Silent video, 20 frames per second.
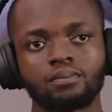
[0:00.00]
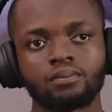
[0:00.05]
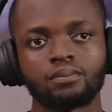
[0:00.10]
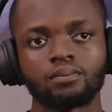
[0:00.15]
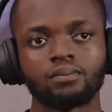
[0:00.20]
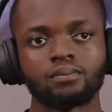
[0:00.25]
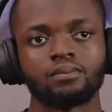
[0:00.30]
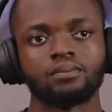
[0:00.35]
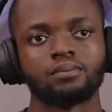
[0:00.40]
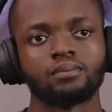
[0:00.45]

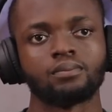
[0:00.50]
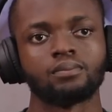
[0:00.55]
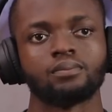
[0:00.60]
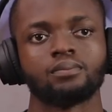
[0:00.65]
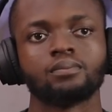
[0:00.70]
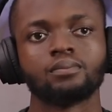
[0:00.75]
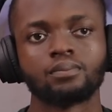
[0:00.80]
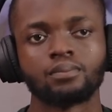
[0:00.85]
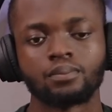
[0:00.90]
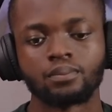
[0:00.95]

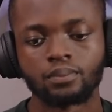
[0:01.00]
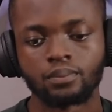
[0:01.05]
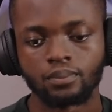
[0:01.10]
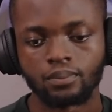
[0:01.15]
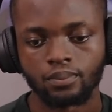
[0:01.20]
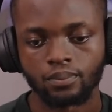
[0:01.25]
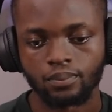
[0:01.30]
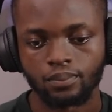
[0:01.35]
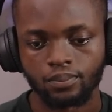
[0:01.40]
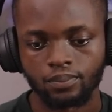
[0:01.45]

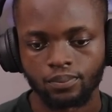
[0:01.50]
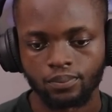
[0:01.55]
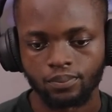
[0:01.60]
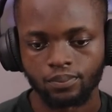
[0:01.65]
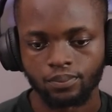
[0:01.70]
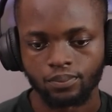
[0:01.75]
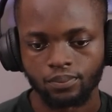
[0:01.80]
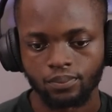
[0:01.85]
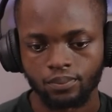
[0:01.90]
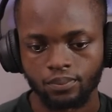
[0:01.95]

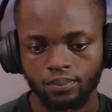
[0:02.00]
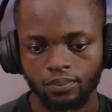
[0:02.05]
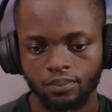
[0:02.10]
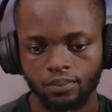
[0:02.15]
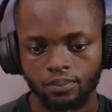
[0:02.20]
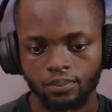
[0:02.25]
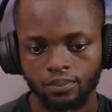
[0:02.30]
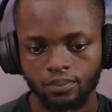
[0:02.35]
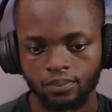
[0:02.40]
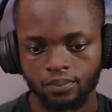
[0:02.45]

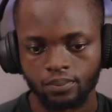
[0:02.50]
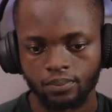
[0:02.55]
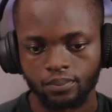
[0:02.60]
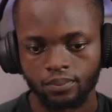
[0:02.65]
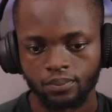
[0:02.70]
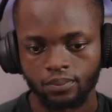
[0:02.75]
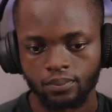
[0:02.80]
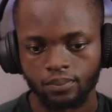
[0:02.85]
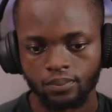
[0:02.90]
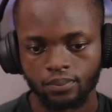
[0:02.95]

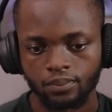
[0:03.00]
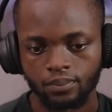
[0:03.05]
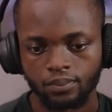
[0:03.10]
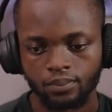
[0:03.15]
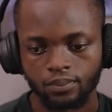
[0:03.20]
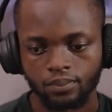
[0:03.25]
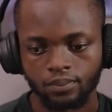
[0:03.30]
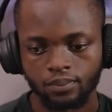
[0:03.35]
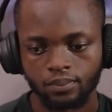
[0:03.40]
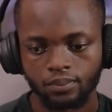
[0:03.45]

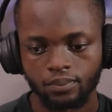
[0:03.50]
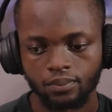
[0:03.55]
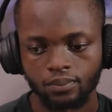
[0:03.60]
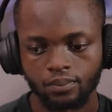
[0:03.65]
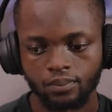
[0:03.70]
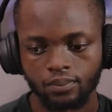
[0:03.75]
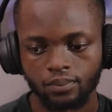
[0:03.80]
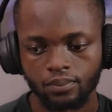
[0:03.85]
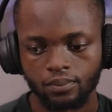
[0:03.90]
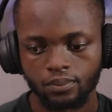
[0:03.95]

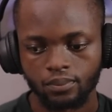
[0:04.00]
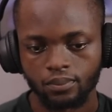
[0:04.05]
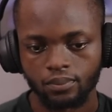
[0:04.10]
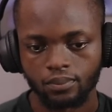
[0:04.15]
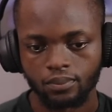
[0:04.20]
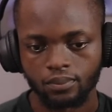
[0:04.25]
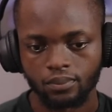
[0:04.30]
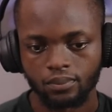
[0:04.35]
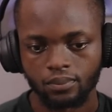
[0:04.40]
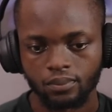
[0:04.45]
The person shown says nothing.